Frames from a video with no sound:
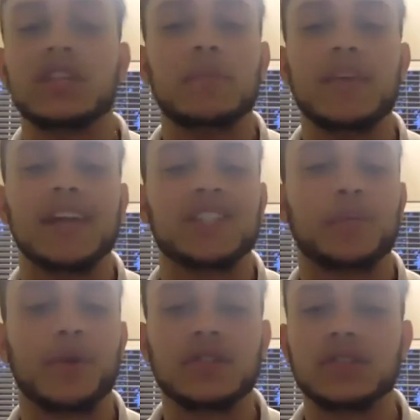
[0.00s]
me as a
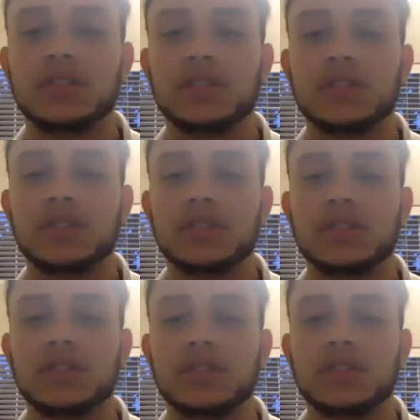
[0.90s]
person,
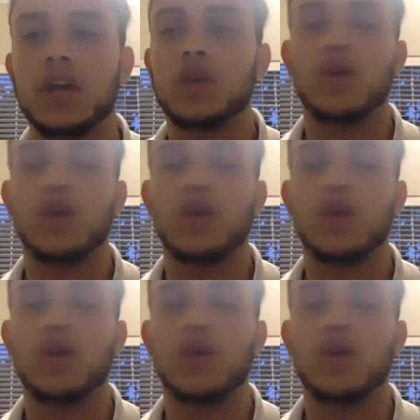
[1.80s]
I'm